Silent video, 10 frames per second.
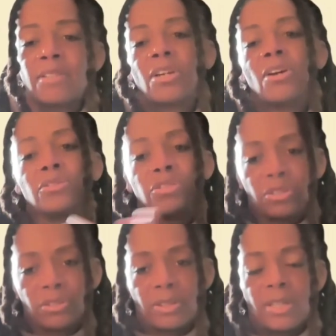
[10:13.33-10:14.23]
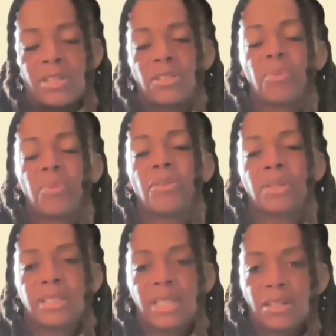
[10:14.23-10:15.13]
of the culture so that we
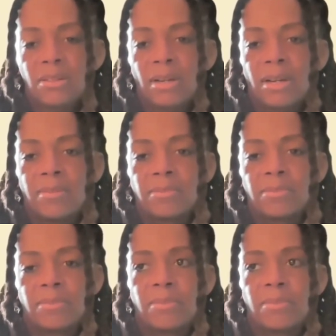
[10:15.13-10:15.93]
don't continue to,